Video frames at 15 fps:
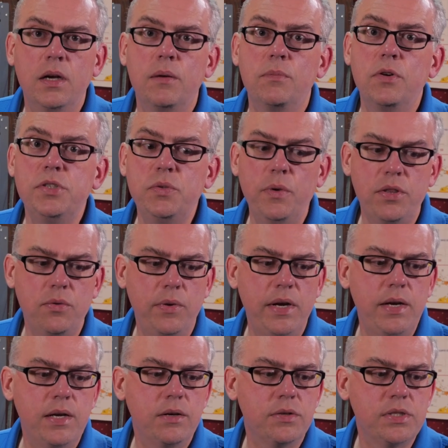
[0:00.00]
Most weather
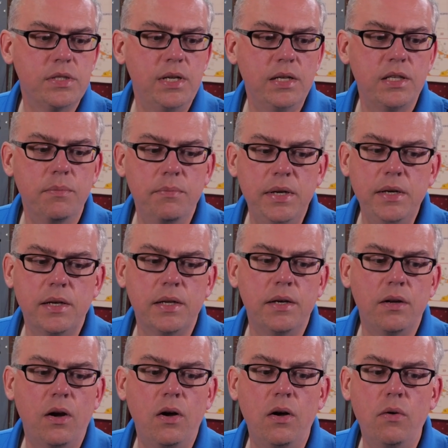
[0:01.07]
radios, like the
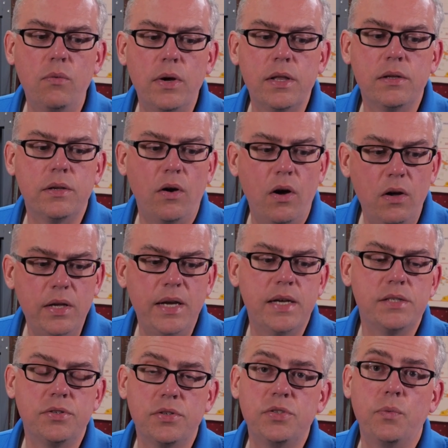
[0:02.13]
Midland All, weather, All
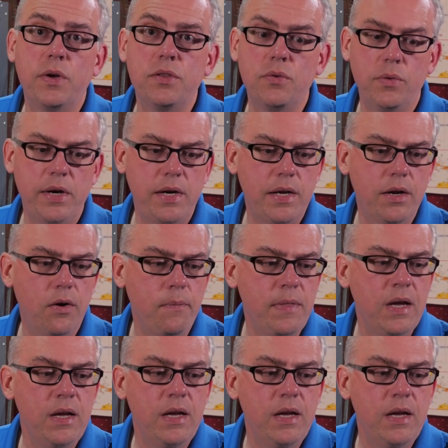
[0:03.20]
Hazards Weather Radio,